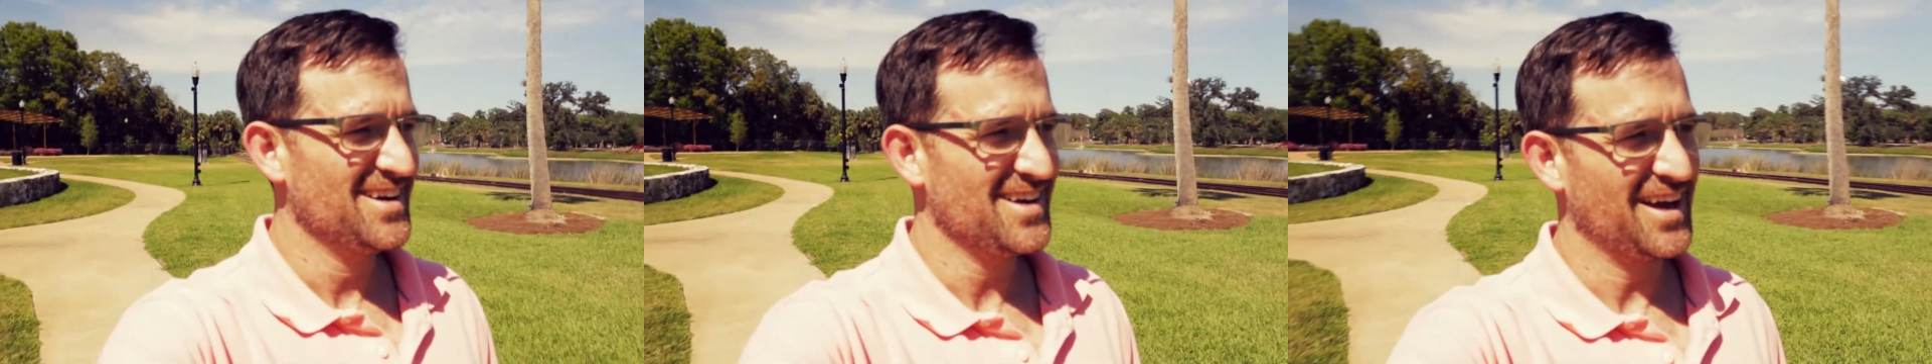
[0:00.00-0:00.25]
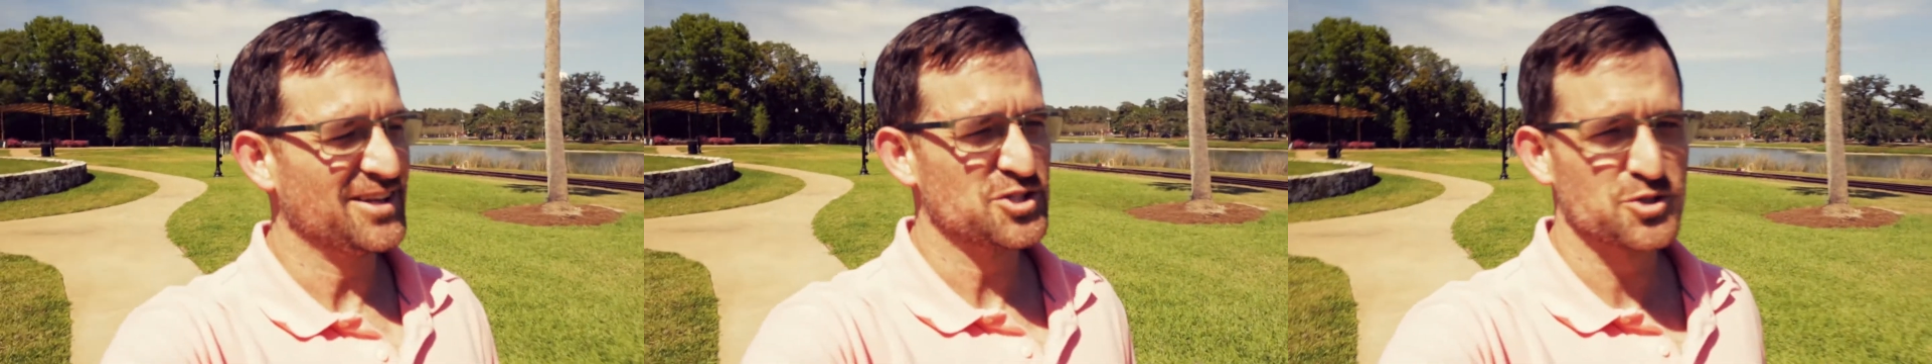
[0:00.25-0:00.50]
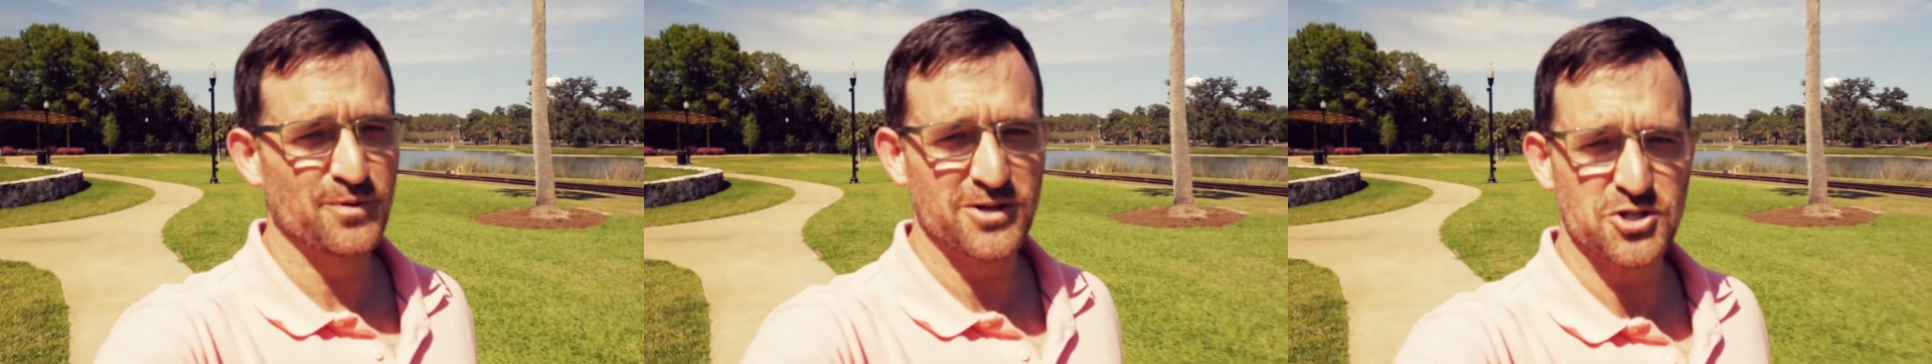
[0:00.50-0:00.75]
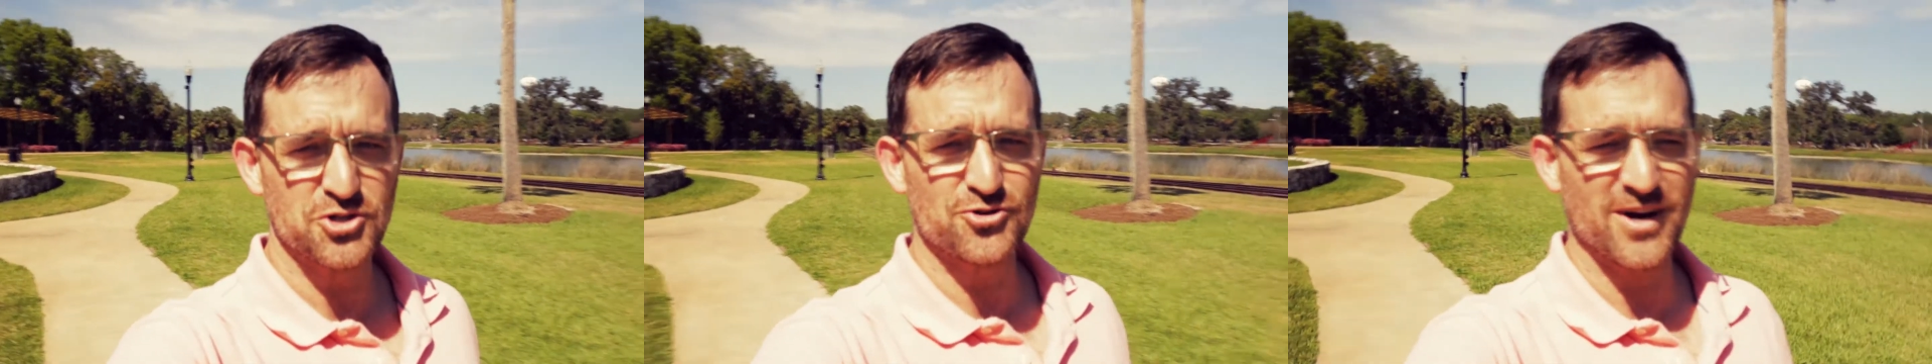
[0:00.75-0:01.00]
and
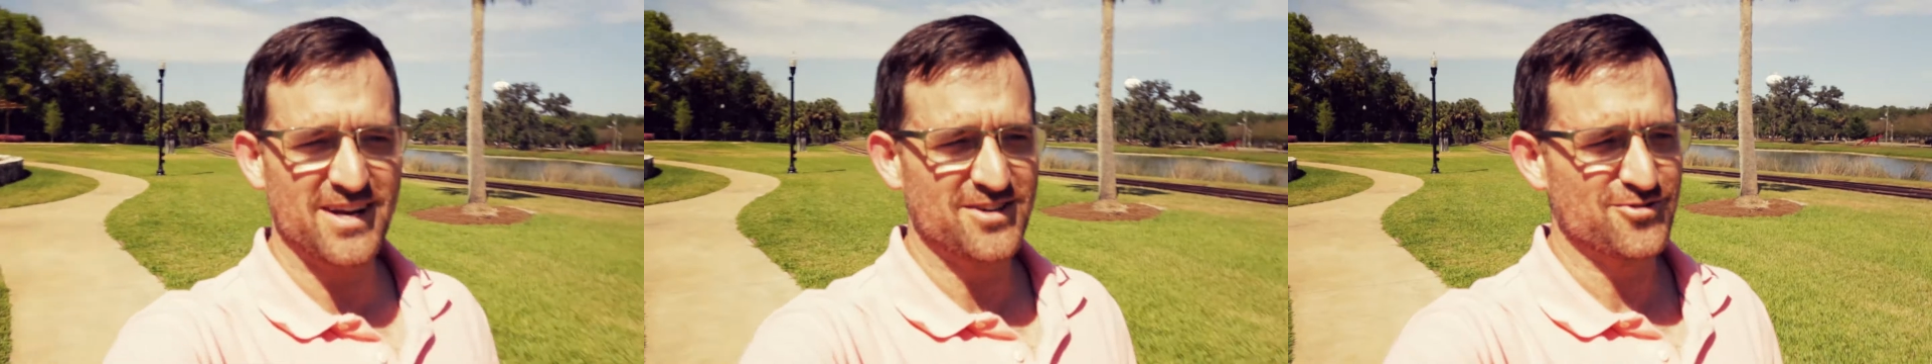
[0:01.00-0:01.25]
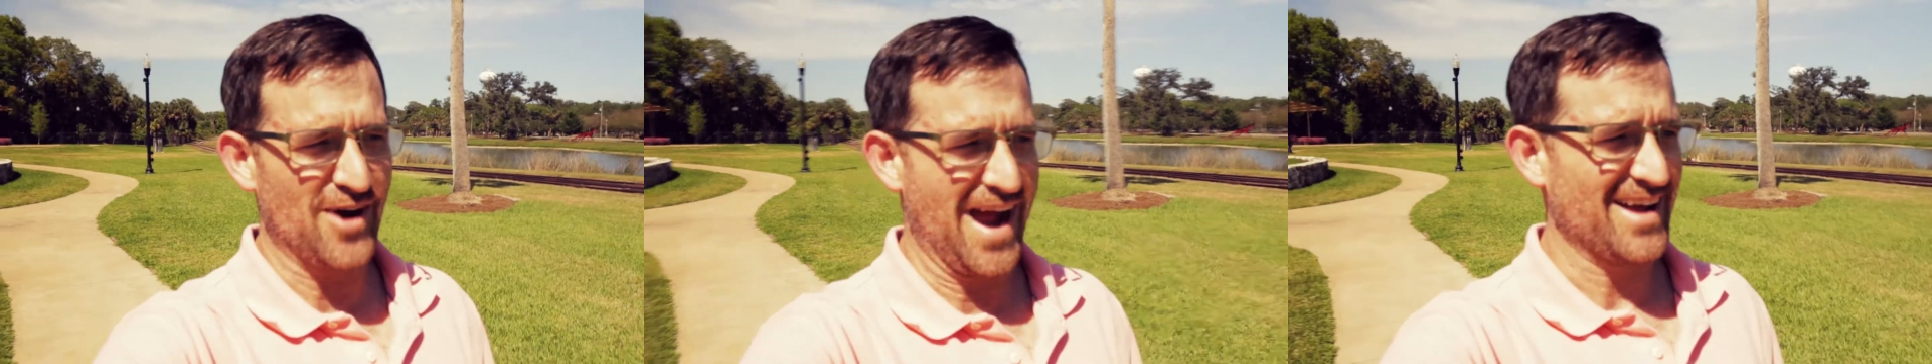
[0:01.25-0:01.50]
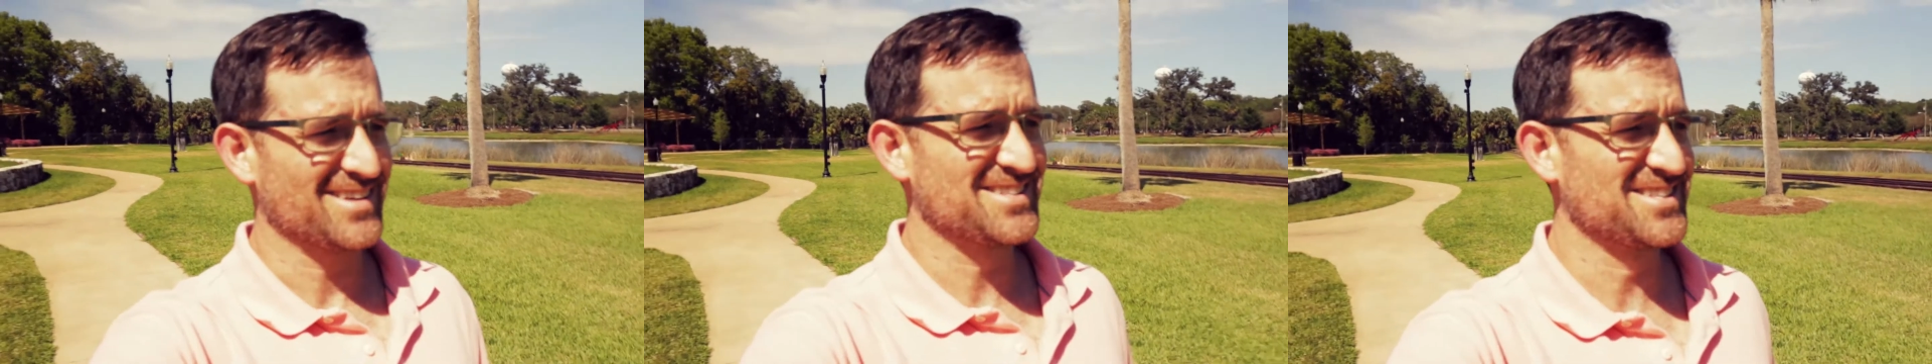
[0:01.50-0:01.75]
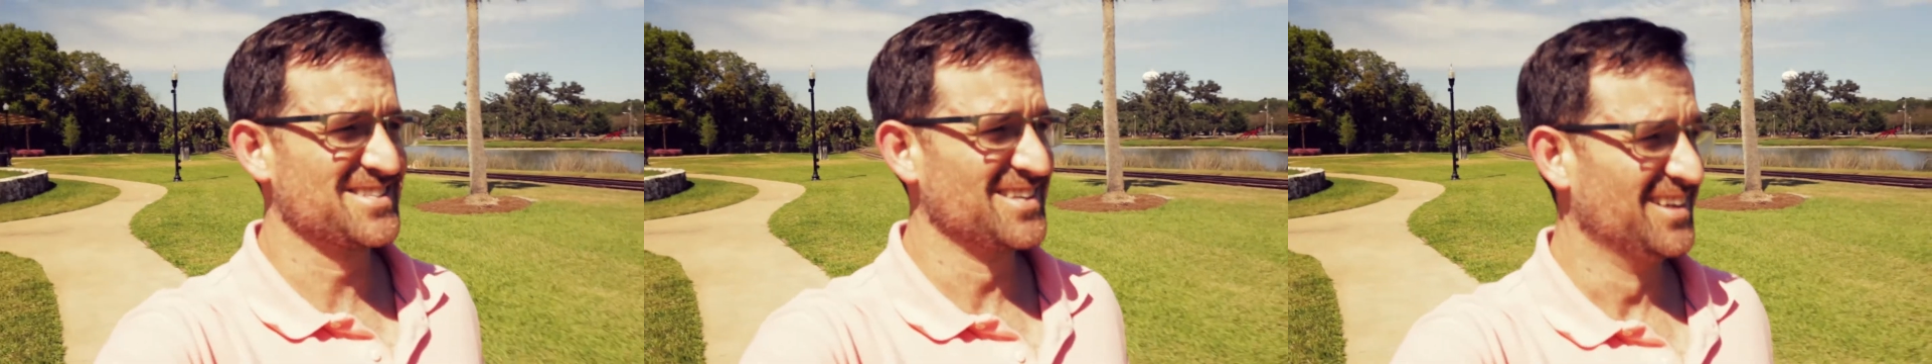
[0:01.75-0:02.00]
switched train
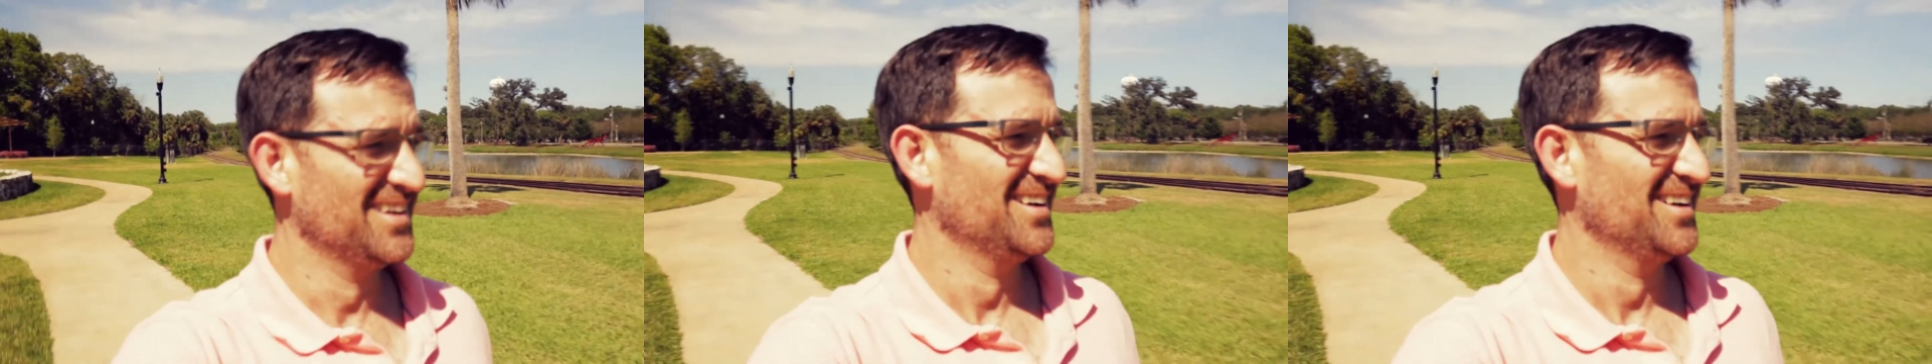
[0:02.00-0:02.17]
tracks.